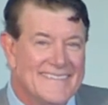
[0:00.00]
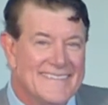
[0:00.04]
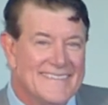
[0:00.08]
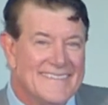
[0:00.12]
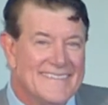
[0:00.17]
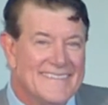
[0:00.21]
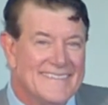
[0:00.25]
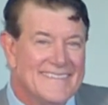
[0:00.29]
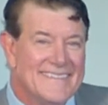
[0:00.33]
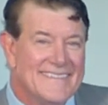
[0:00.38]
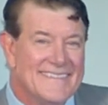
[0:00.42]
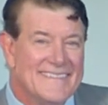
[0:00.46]

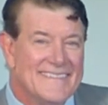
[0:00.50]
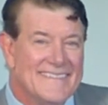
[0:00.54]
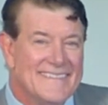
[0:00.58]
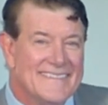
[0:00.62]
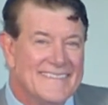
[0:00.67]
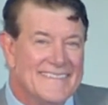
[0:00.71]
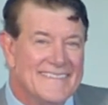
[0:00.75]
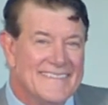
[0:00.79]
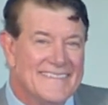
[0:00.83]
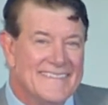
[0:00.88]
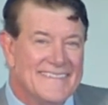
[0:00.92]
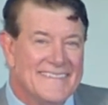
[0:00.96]

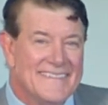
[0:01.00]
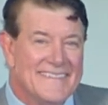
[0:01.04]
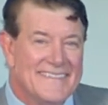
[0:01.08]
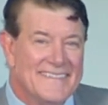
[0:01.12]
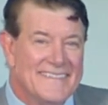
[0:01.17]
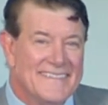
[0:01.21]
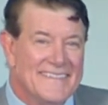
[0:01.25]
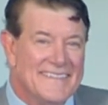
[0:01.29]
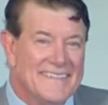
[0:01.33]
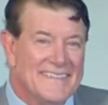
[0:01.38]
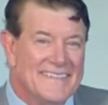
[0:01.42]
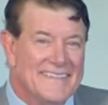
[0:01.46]

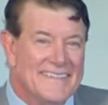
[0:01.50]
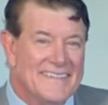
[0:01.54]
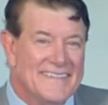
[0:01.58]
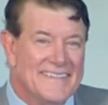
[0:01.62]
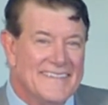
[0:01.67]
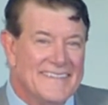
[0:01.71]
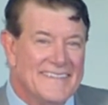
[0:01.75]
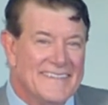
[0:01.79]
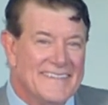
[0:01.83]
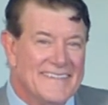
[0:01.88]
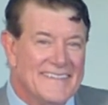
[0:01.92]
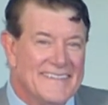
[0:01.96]

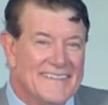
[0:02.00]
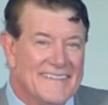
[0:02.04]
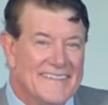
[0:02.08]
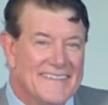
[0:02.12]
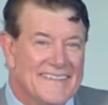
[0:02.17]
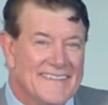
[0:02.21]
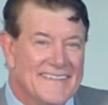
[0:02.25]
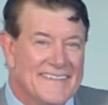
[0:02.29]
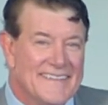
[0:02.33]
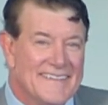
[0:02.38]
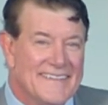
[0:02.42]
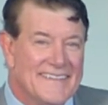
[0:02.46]

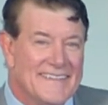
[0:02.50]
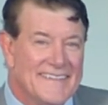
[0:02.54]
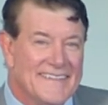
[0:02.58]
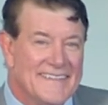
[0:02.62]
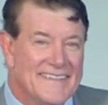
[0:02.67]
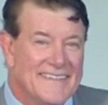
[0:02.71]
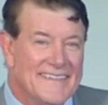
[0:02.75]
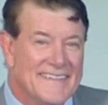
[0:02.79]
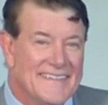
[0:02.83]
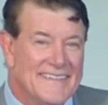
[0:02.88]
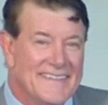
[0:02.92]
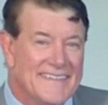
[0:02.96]

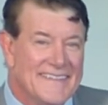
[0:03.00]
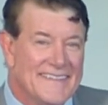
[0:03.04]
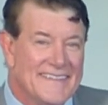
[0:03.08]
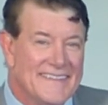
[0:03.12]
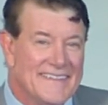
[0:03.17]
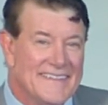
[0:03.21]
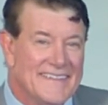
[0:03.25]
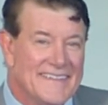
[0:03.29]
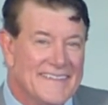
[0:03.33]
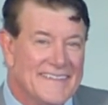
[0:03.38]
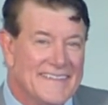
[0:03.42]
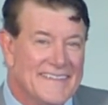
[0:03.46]

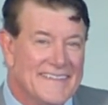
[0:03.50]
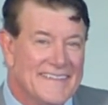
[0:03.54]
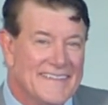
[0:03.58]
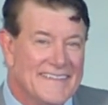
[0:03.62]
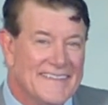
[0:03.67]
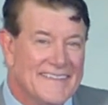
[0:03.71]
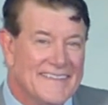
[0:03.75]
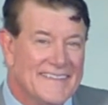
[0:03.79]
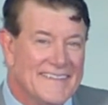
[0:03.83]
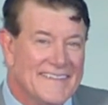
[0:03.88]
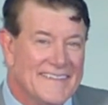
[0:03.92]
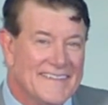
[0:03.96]

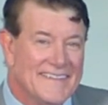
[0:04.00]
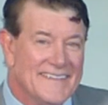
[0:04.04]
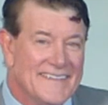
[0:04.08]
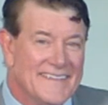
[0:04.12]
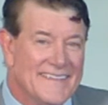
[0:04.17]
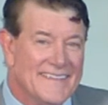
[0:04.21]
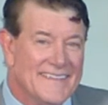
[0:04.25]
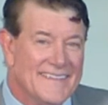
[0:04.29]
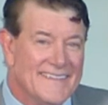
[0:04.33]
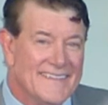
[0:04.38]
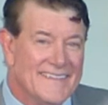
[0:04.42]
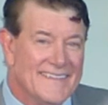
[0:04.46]

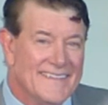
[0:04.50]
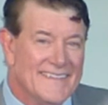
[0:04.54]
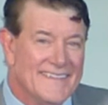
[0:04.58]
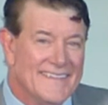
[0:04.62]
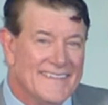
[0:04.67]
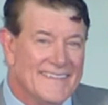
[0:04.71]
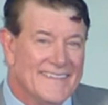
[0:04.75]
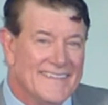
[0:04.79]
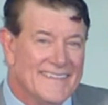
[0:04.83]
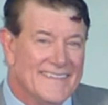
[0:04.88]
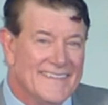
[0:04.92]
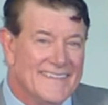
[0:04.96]

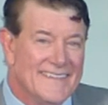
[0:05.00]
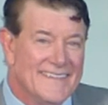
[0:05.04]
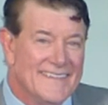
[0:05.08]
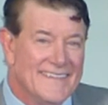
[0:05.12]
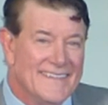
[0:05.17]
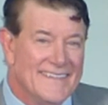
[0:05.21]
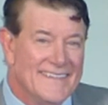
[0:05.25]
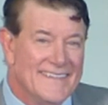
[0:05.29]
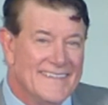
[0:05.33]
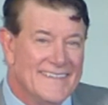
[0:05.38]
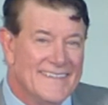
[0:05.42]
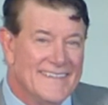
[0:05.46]

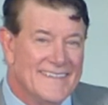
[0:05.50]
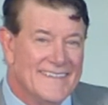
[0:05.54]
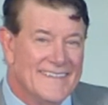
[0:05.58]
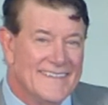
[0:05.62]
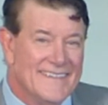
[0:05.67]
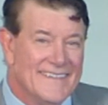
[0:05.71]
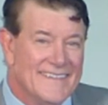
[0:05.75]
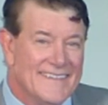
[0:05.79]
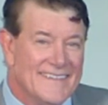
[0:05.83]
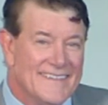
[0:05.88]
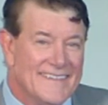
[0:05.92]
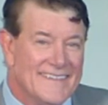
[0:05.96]

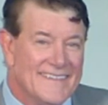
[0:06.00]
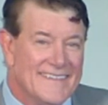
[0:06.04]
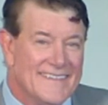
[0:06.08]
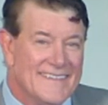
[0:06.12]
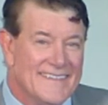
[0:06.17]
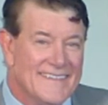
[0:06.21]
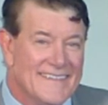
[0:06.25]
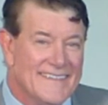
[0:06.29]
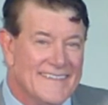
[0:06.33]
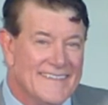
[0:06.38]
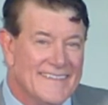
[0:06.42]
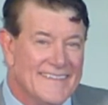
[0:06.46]

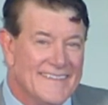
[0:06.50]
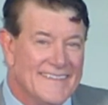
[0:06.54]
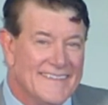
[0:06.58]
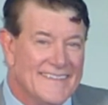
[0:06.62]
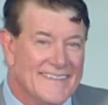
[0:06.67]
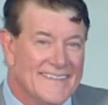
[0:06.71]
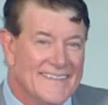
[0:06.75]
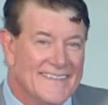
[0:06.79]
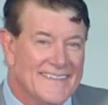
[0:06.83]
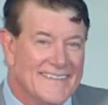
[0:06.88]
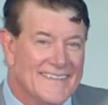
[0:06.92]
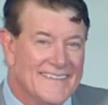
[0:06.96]

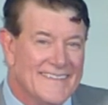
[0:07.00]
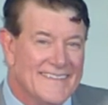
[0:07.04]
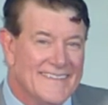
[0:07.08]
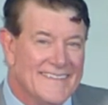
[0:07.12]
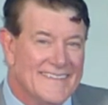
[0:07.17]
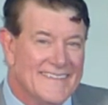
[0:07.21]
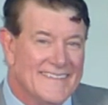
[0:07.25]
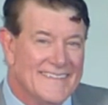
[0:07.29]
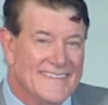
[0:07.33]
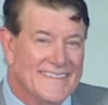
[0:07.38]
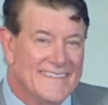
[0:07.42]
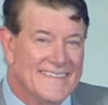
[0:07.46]

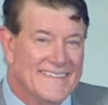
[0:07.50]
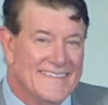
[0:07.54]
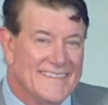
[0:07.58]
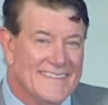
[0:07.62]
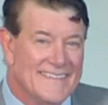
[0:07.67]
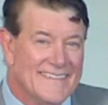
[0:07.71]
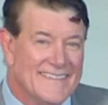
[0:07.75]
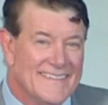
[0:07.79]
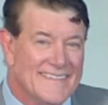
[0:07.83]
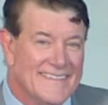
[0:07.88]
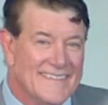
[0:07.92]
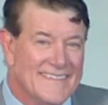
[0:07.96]
The person shown says nothing.